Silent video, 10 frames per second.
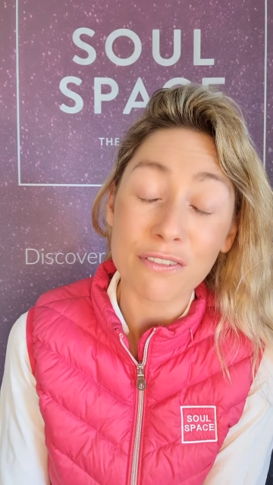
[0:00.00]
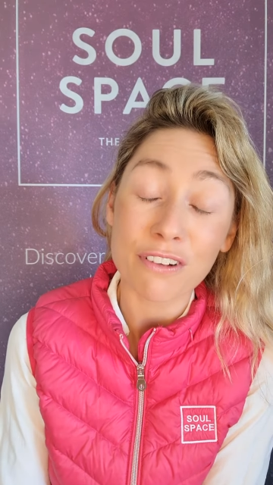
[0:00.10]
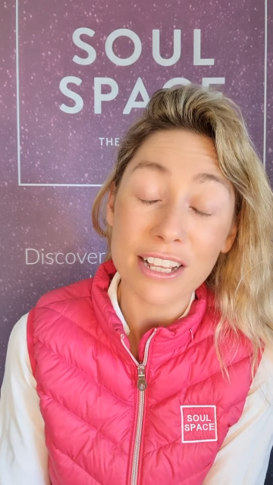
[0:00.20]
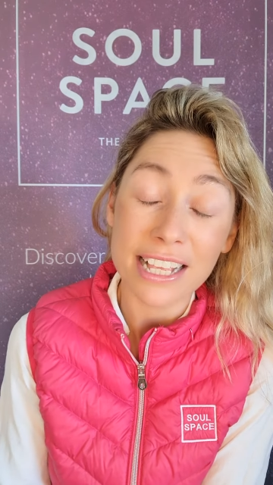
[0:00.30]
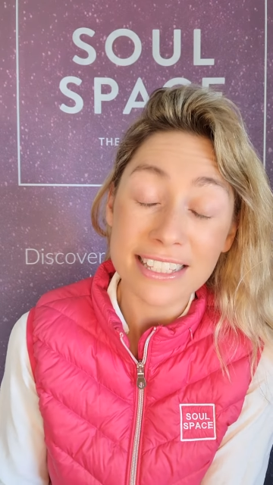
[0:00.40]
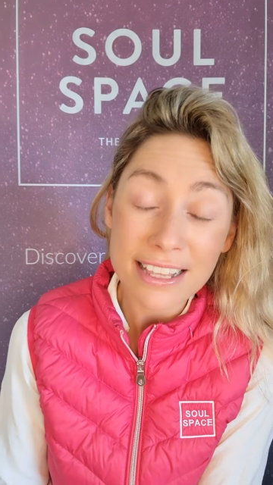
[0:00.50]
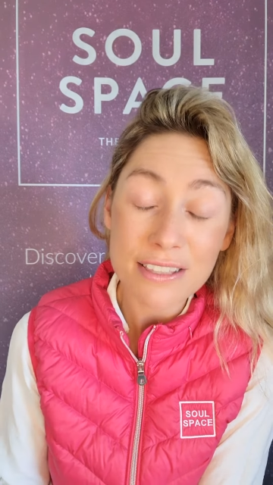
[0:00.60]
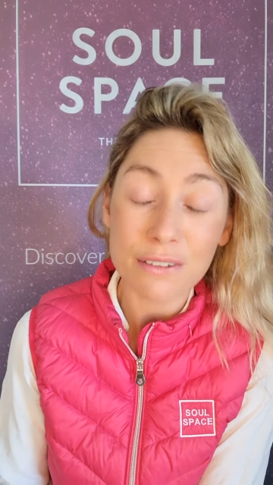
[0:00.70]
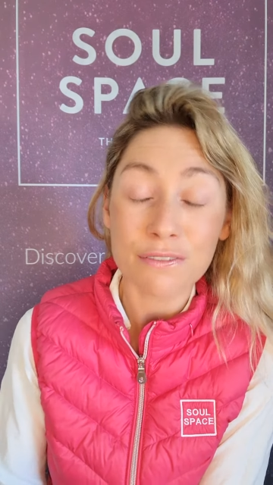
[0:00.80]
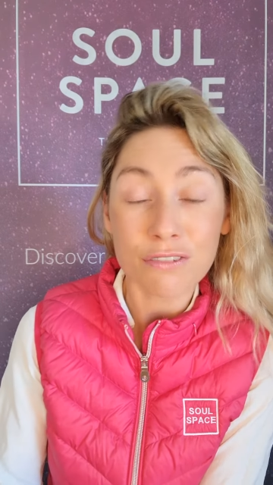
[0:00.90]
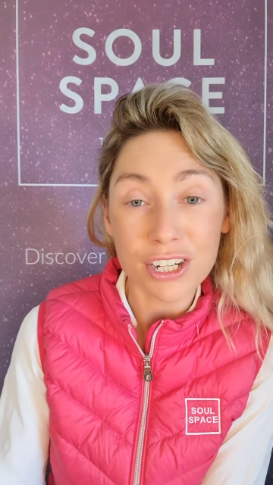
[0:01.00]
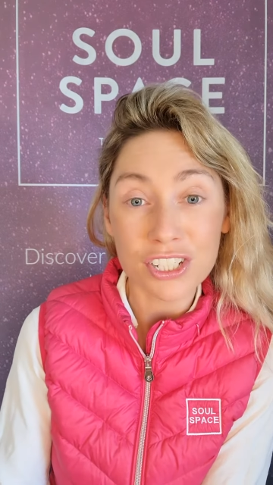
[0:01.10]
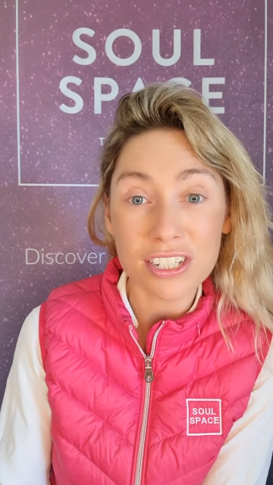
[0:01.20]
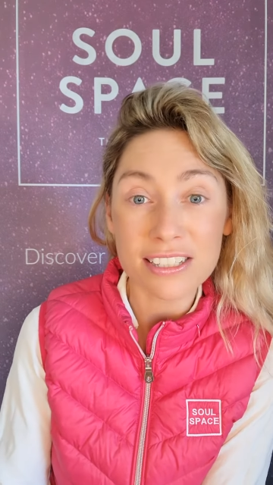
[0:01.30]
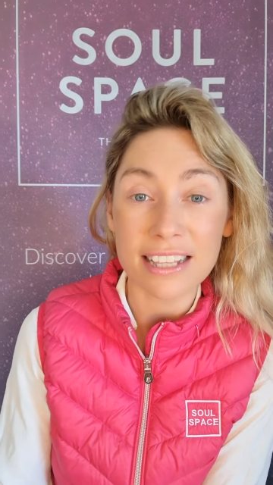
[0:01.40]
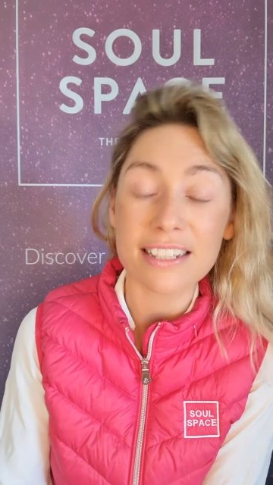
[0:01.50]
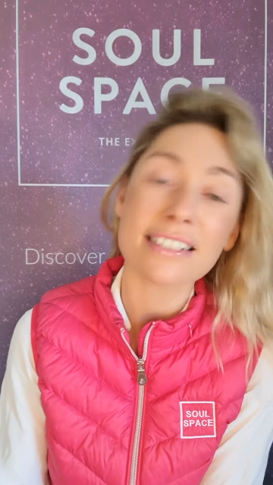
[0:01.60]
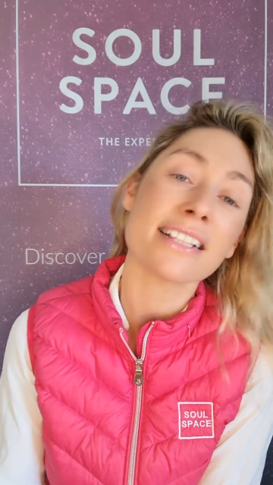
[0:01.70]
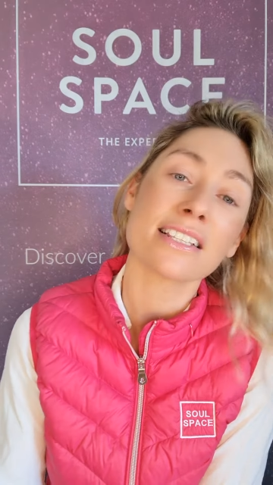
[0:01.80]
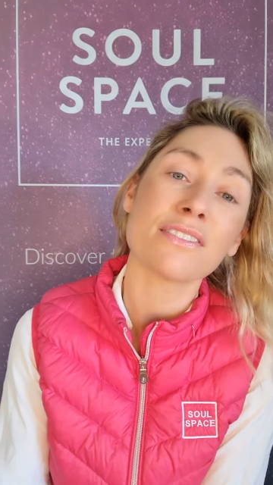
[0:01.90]
a sense of freshness and a
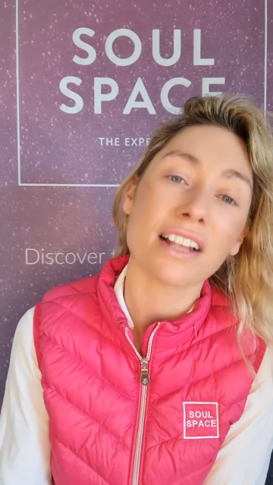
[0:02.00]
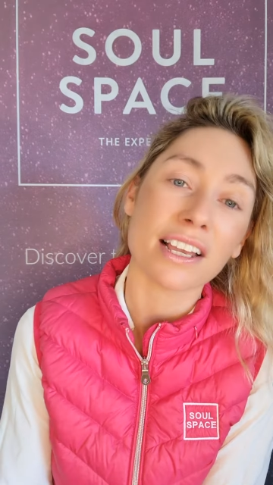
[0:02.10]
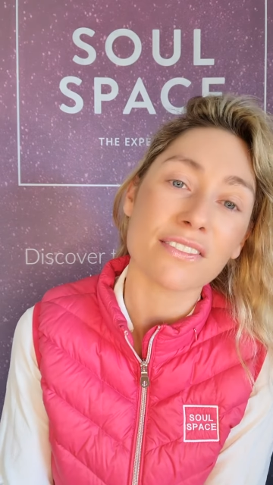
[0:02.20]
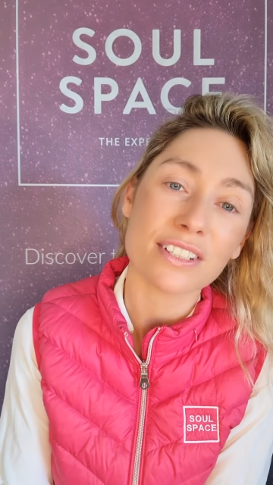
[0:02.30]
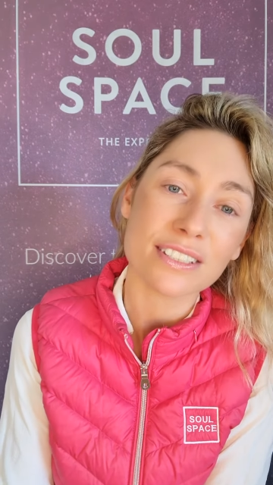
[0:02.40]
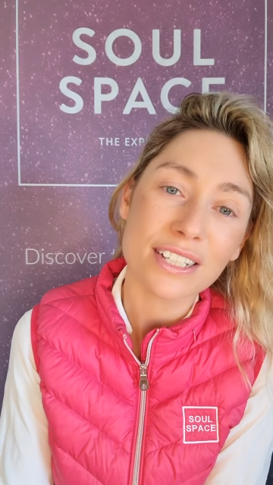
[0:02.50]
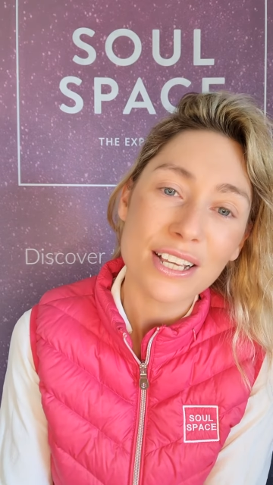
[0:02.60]
sense of aliveness.